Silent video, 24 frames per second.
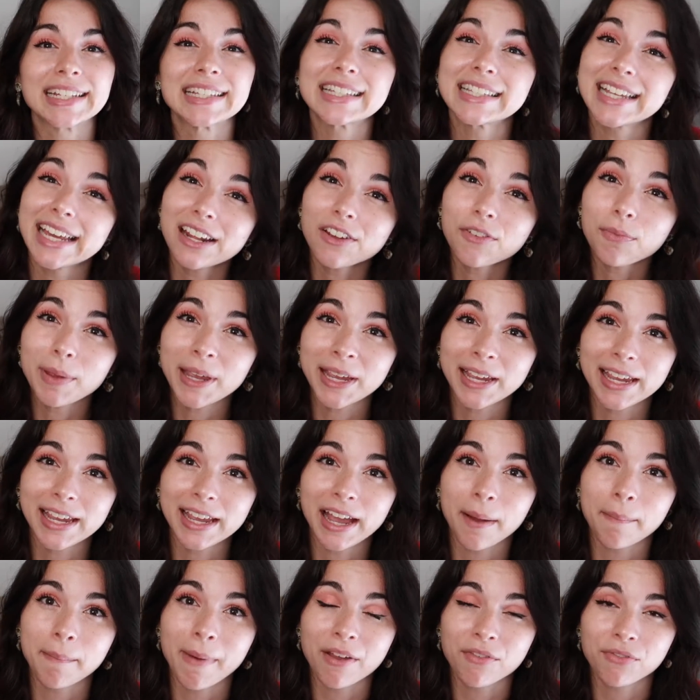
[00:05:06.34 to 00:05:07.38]
instead of picking
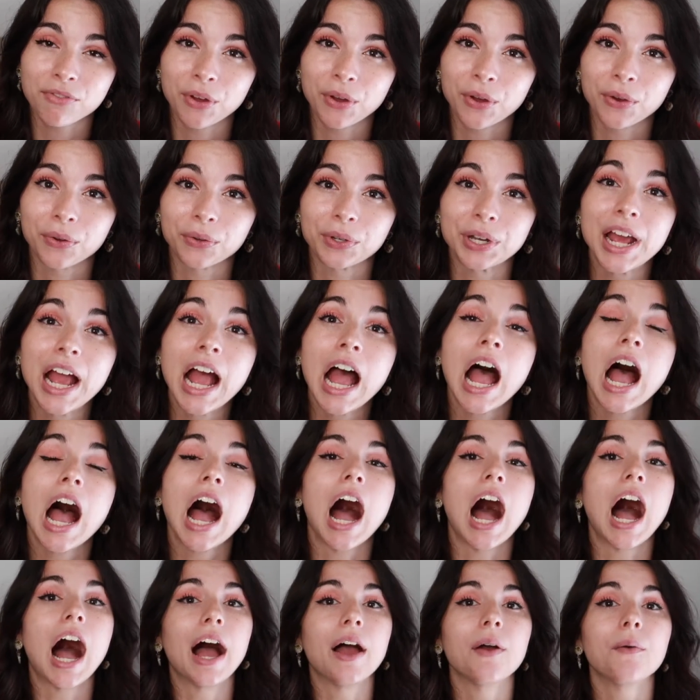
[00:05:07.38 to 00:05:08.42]
up my phone,
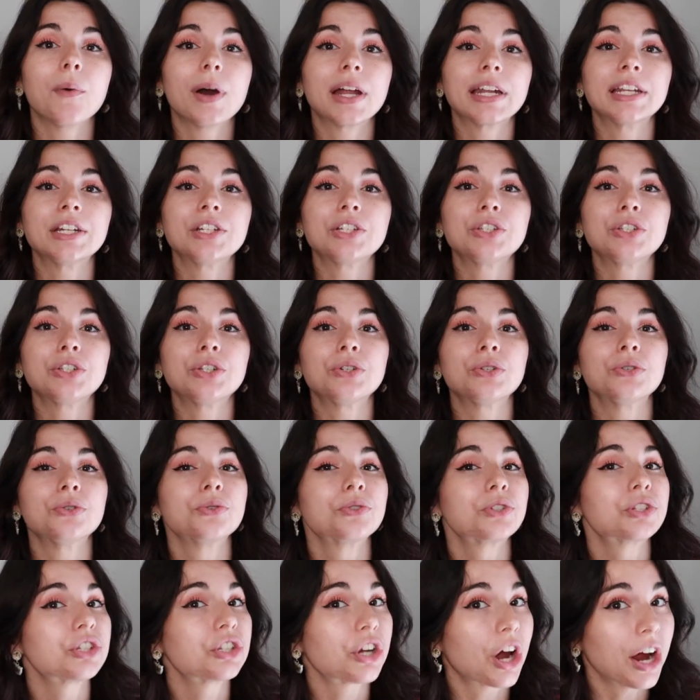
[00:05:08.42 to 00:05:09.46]
I wanted to
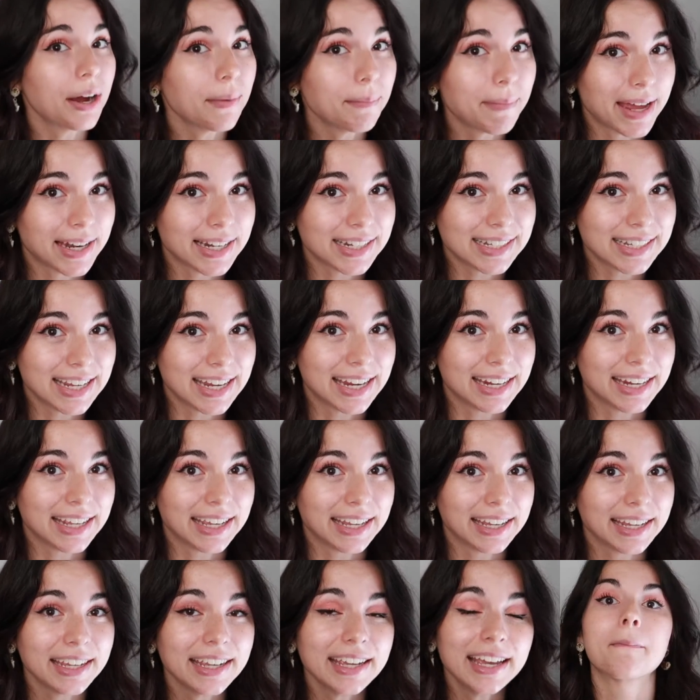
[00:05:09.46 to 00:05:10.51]
start
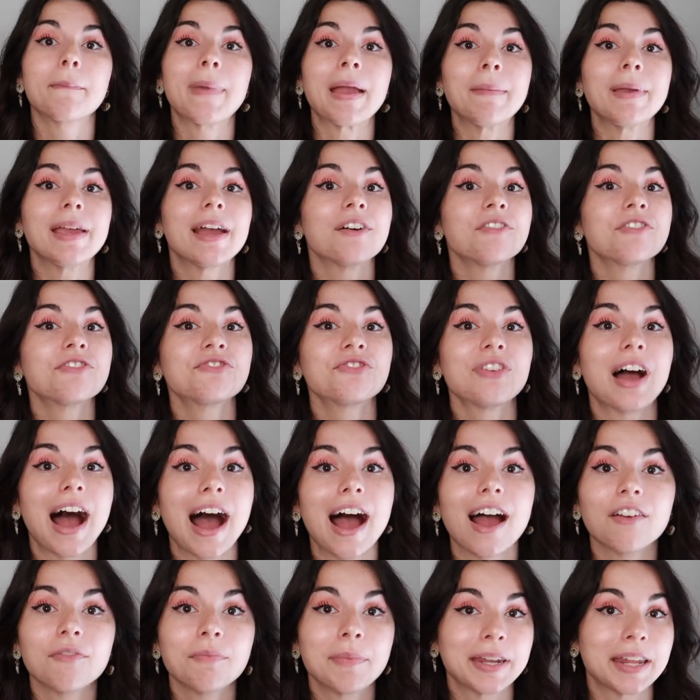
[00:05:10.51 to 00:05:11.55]
meditating, maybe a
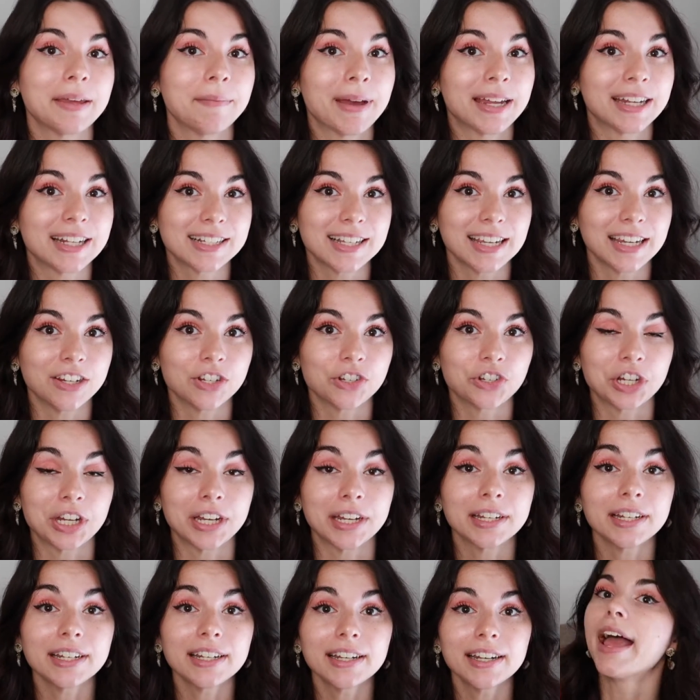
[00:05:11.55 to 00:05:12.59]
five minute
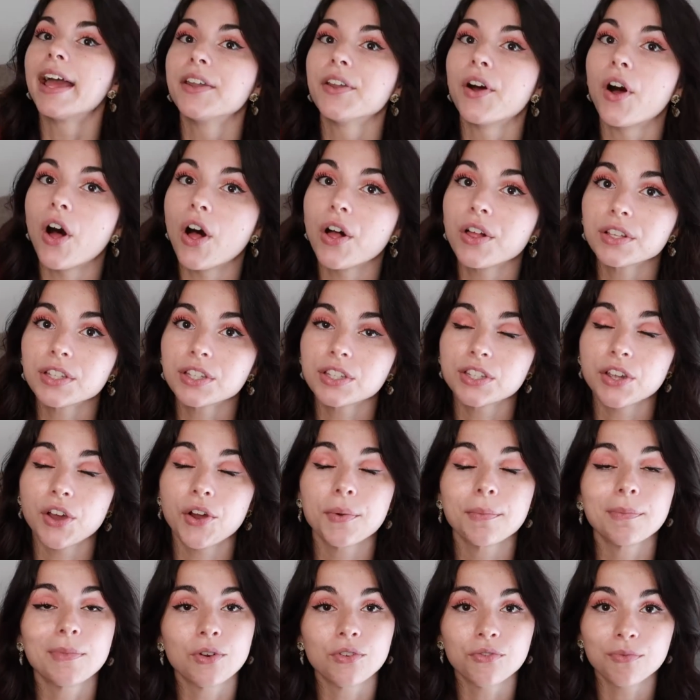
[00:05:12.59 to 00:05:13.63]
meditation, and
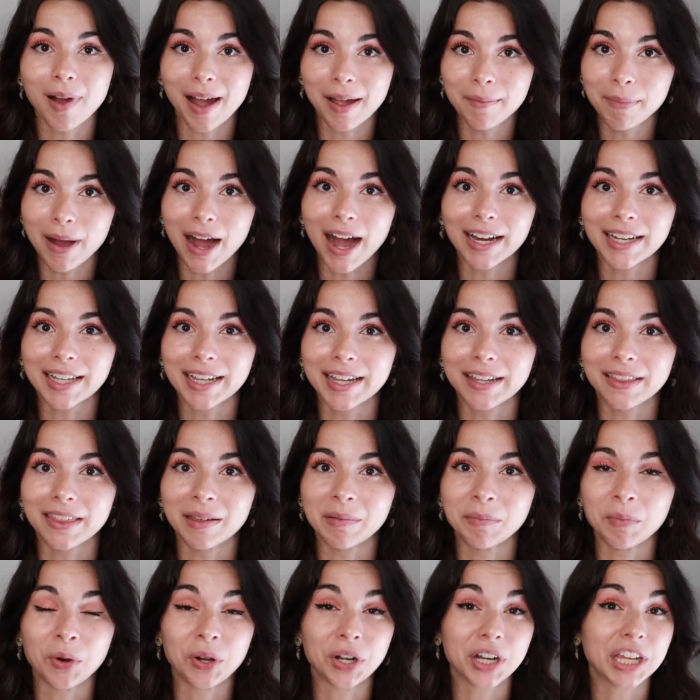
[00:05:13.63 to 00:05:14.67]
also move my body in
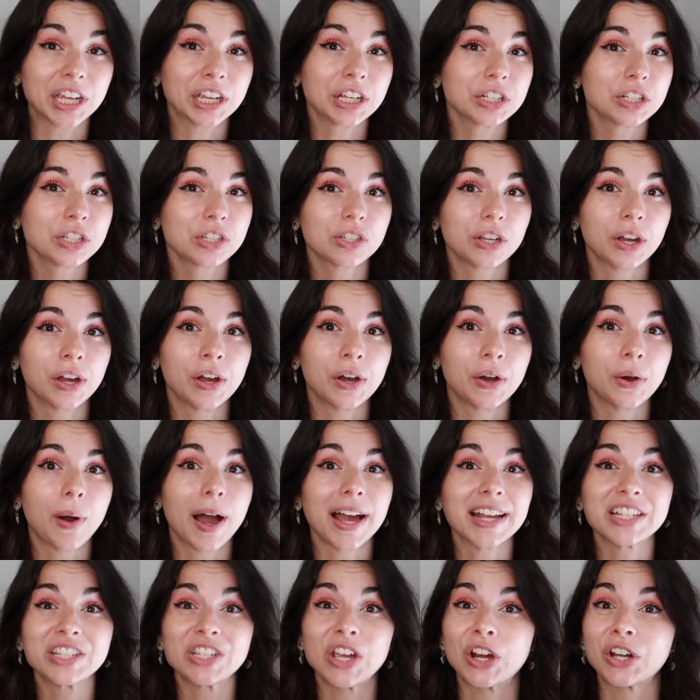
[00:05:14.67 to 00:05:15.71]
the morning. So
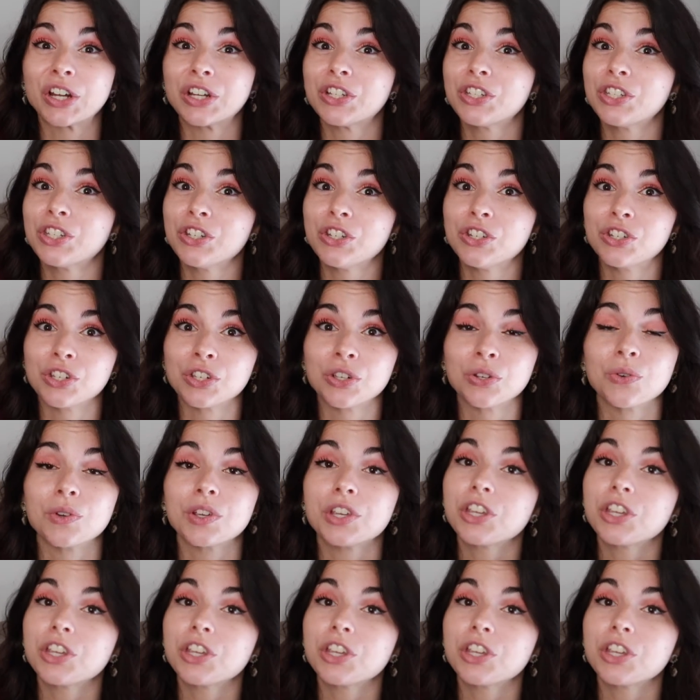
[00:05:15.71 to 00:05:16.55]
I started to do